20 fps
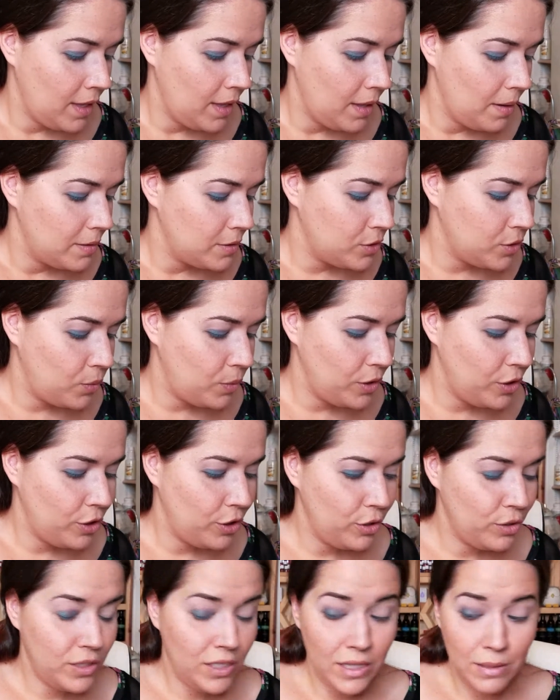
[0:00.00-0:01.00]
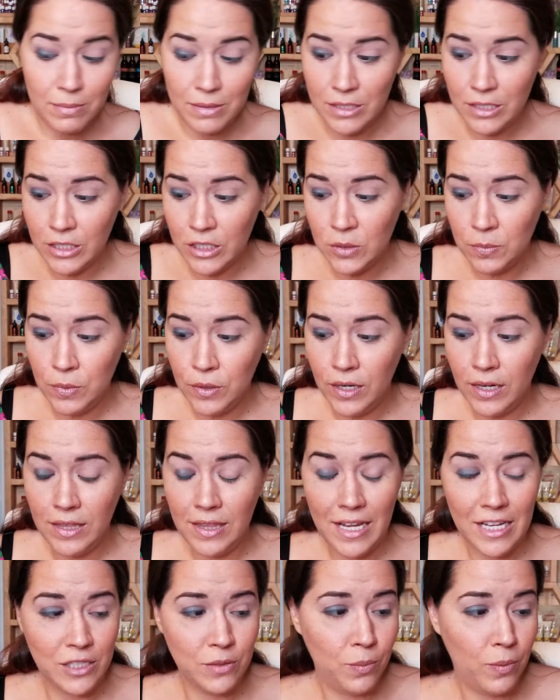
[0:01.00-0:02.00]
So when you're using the misting spray,
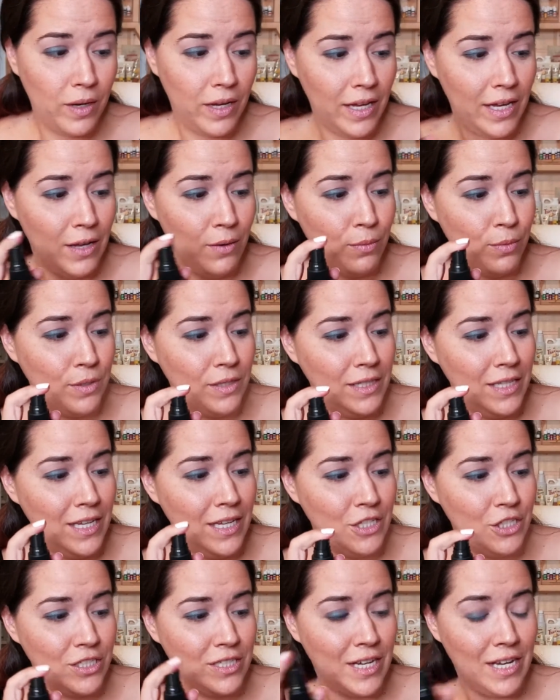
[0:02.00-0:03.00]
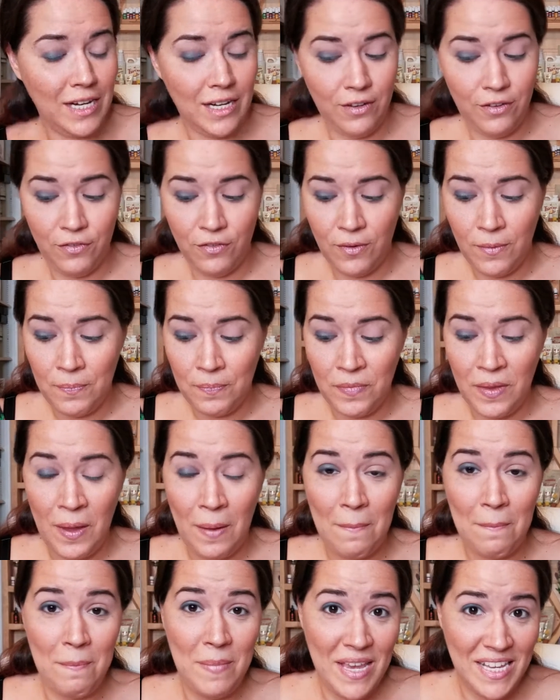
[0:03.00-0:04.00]
that's why it really just kind of
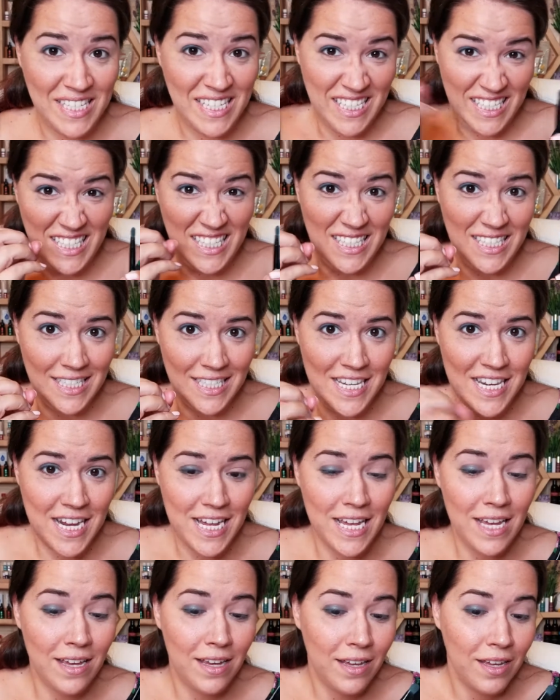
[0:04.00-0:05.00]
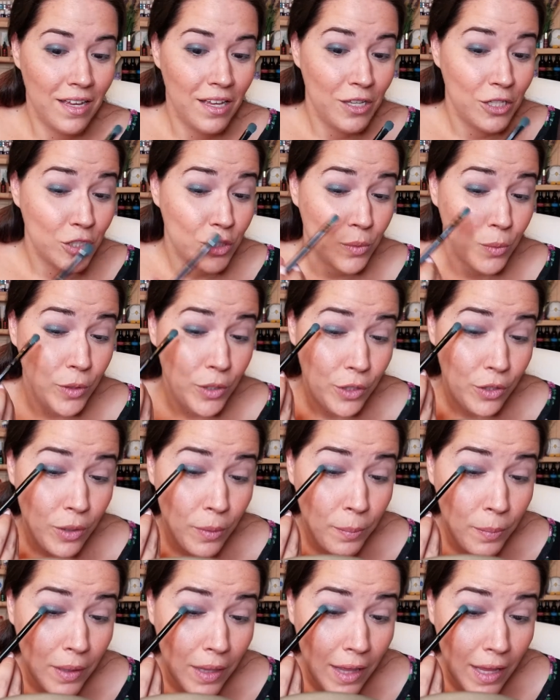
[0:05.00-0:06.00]
makes it stick. So when you're
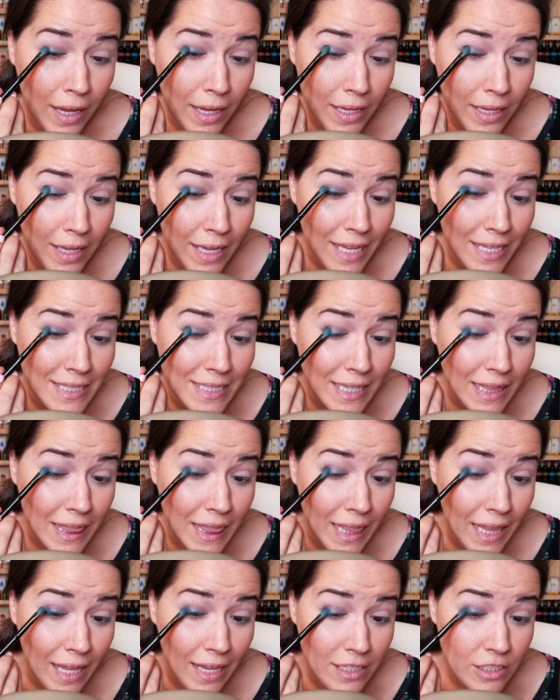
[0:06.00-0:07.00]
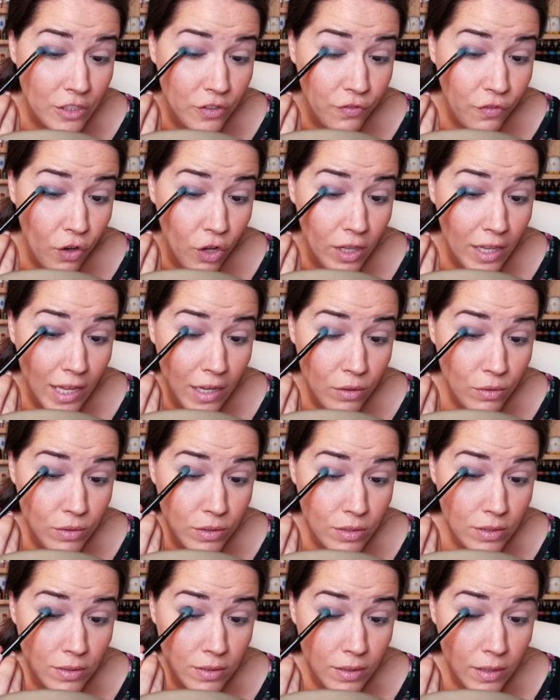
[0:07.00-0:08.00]
applying, it's less
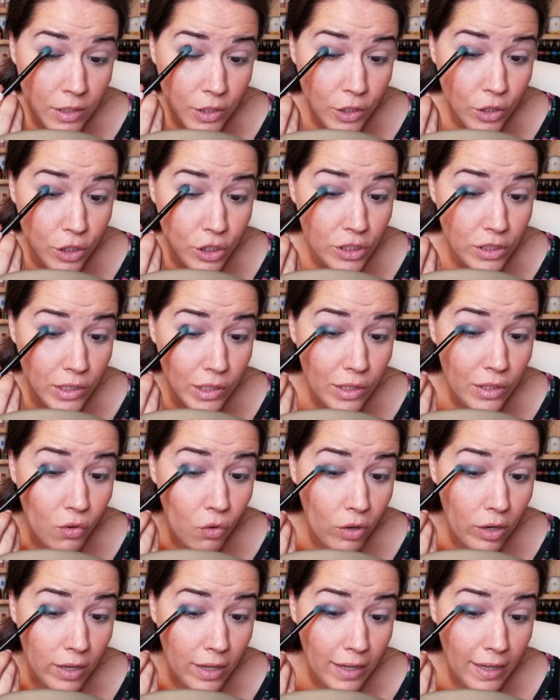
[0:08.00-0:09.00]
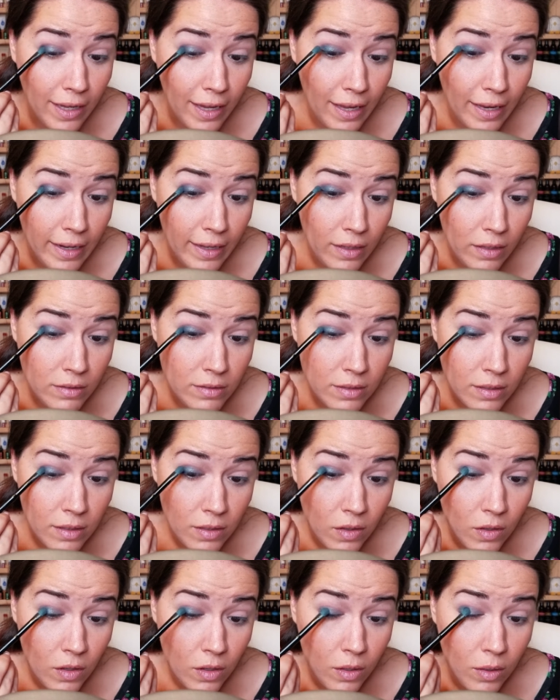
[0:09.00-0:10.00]
fallout. You're still going to get it,
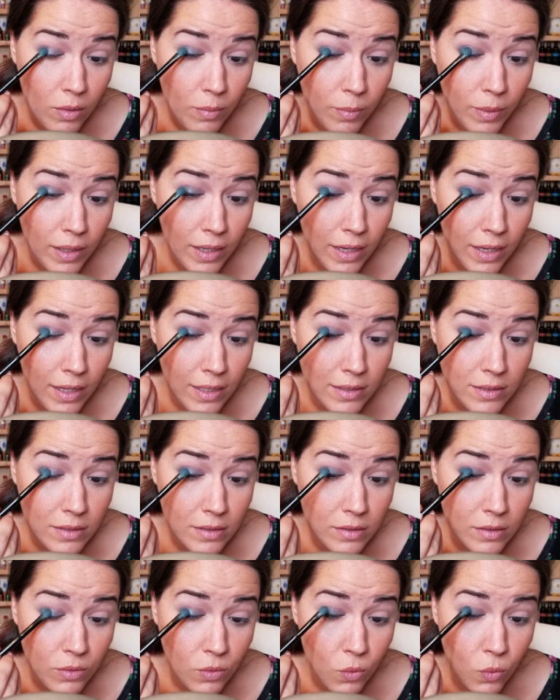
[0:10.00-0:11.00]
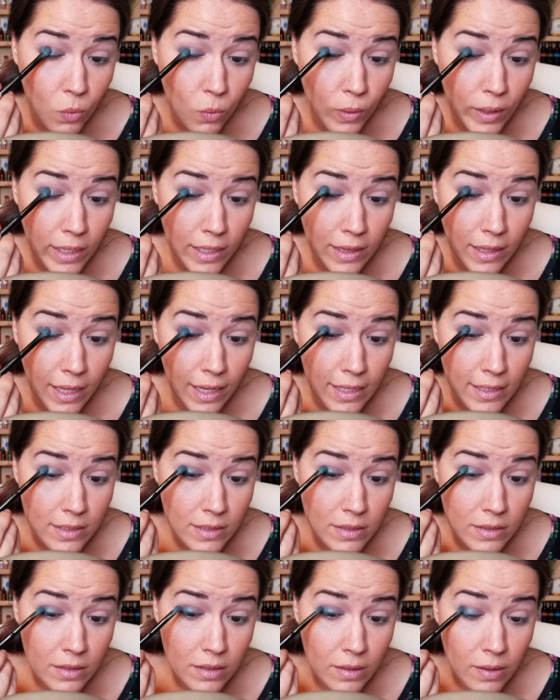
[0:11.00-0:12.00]
but it's way less.